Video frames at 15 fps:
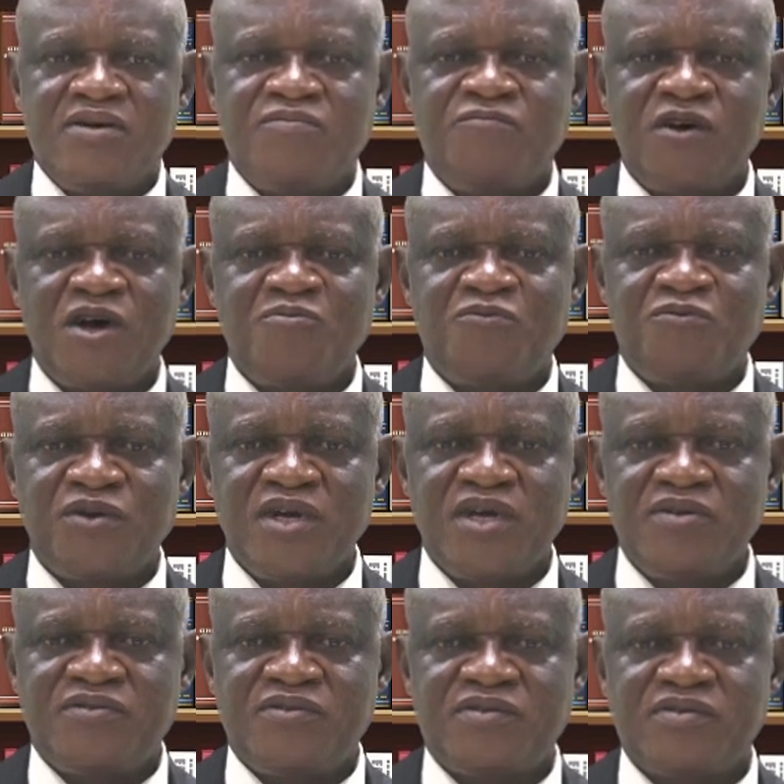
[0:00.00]
verb
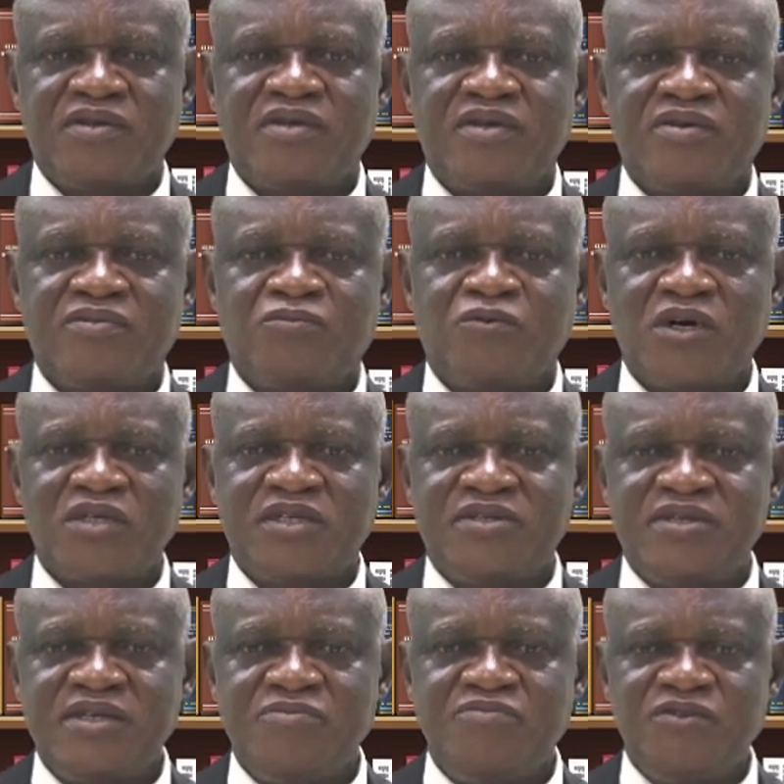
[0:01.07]
phrase, watch
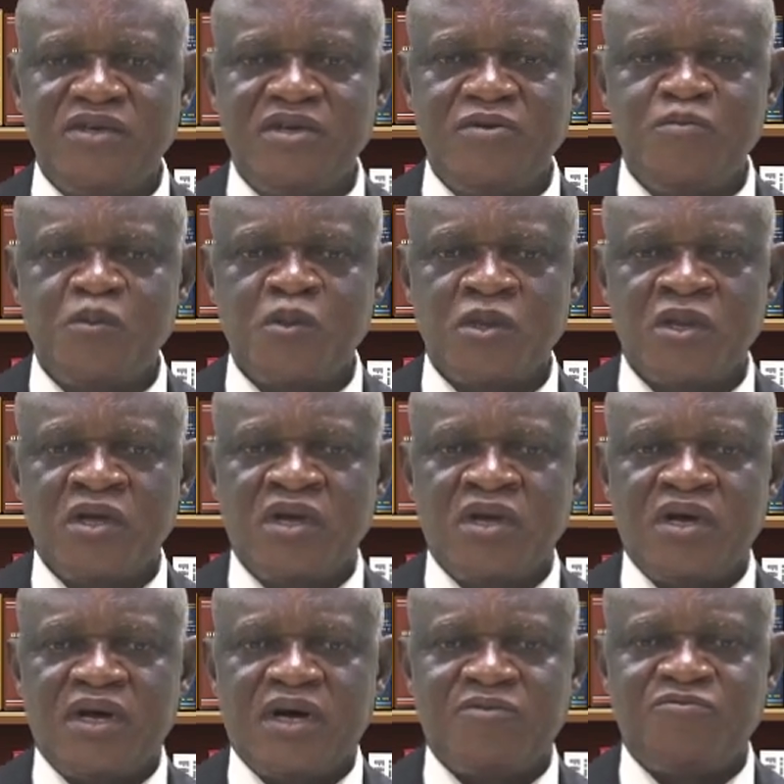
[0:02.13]
TV,
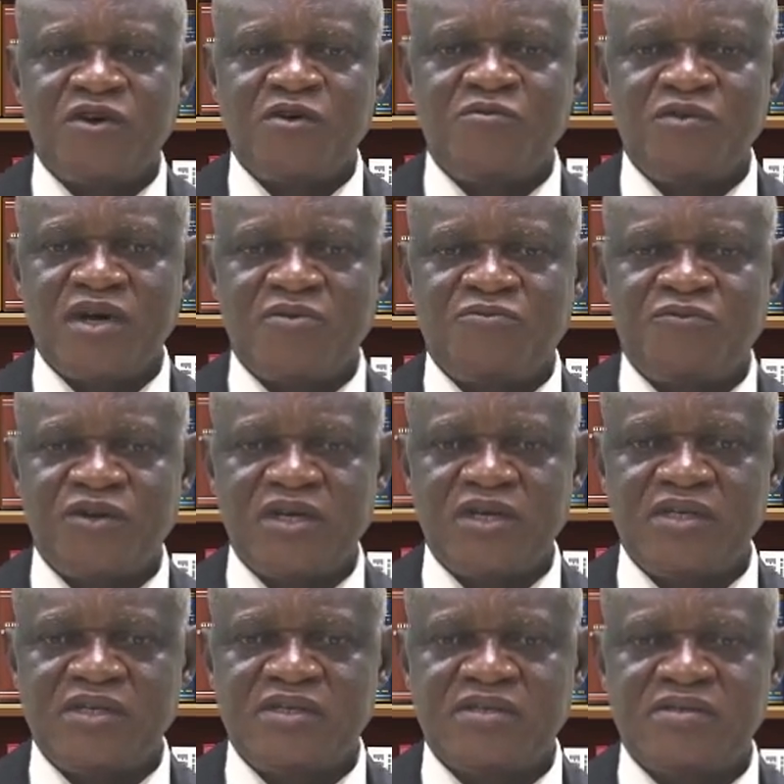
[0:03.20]
adverbial
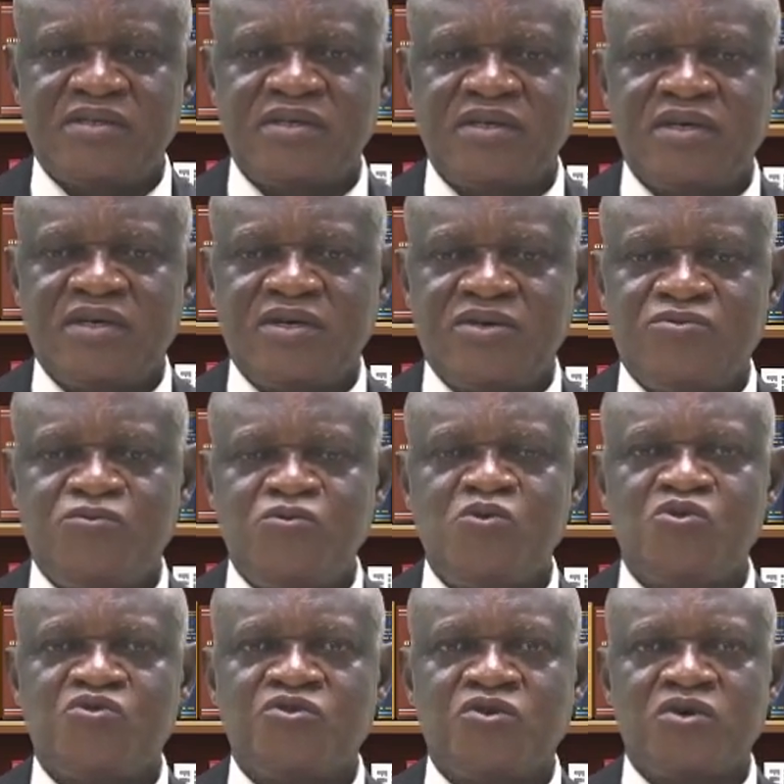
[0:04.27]
phrase,
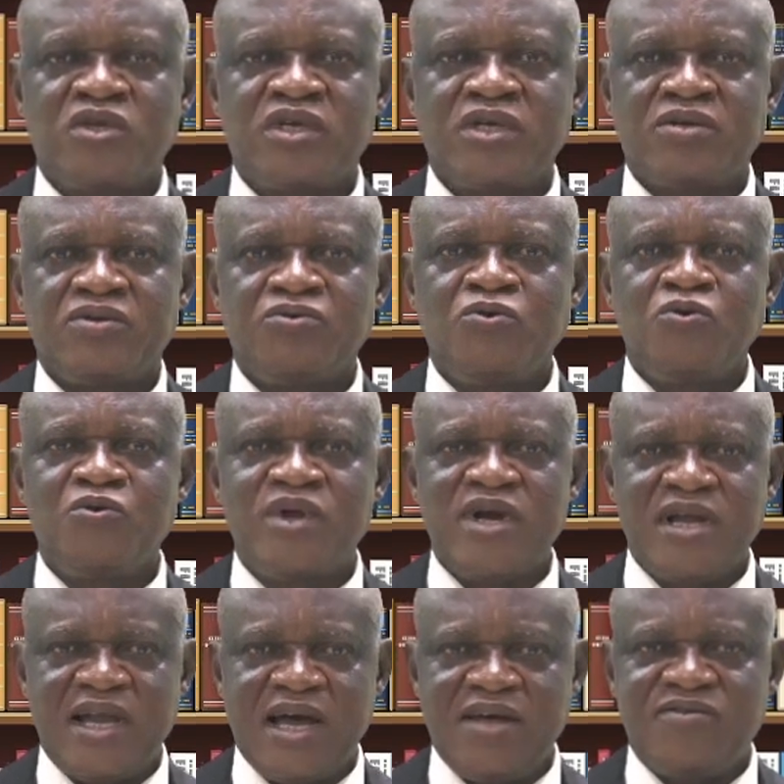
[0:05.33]
true story. You
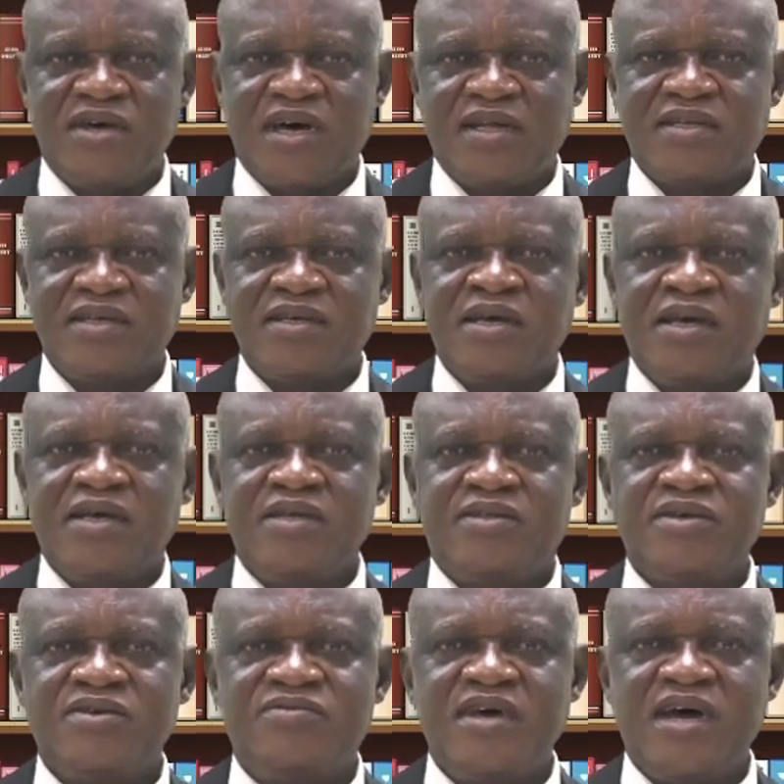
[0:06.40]
realize that it
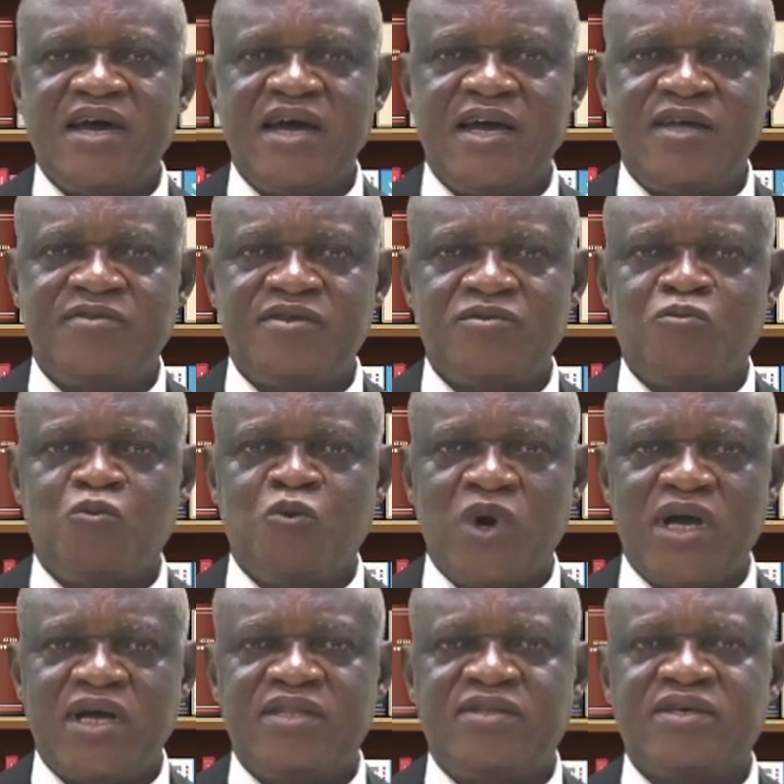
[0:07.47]
is the head
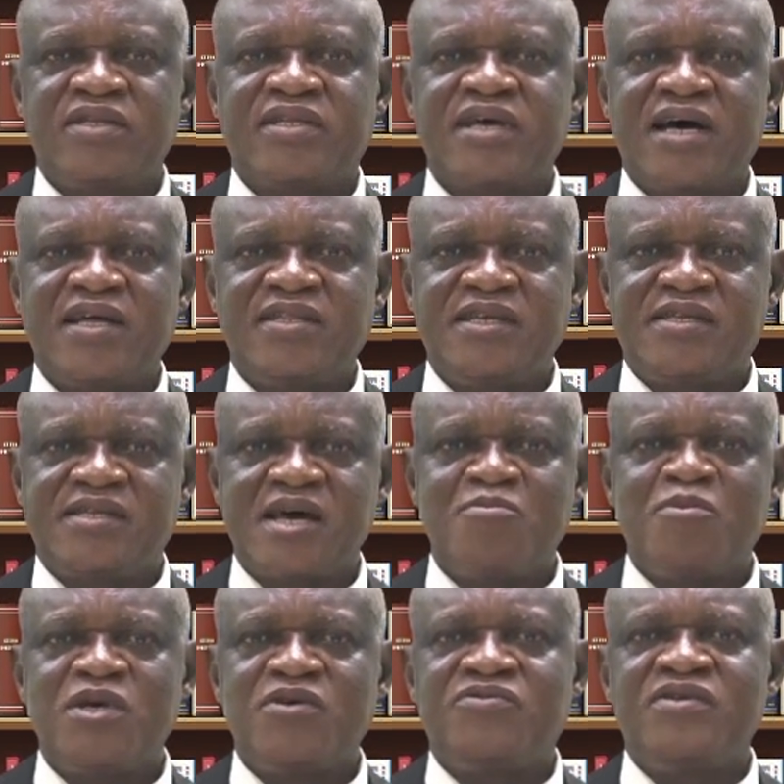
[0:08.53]
word that
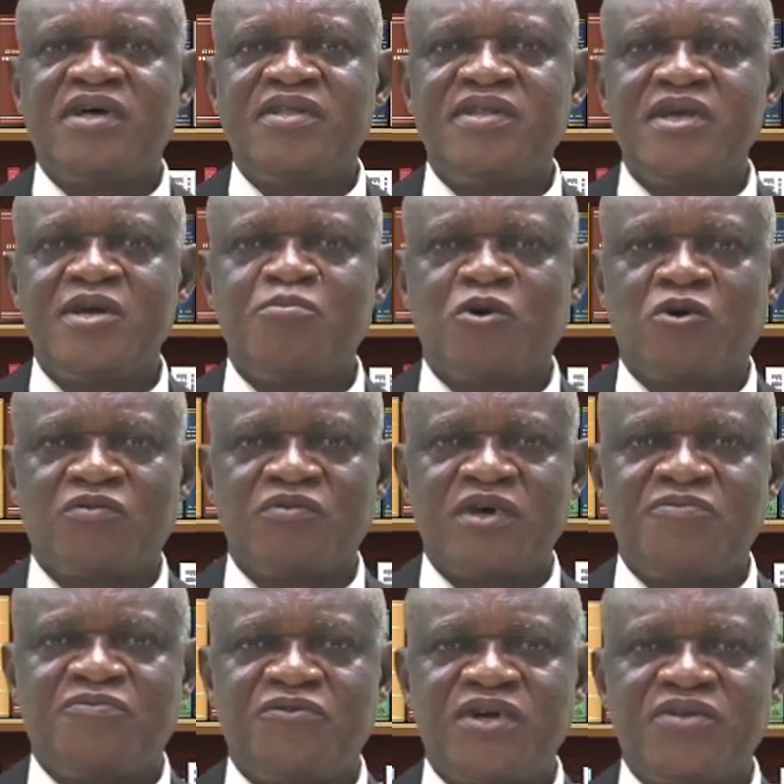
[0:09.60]
determines the name of
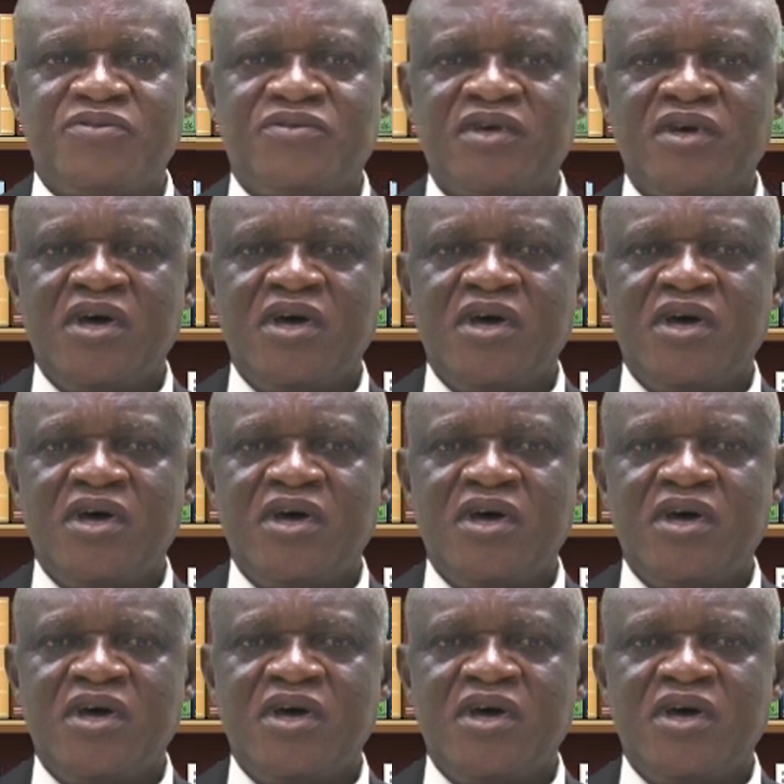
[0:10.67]
the phrase.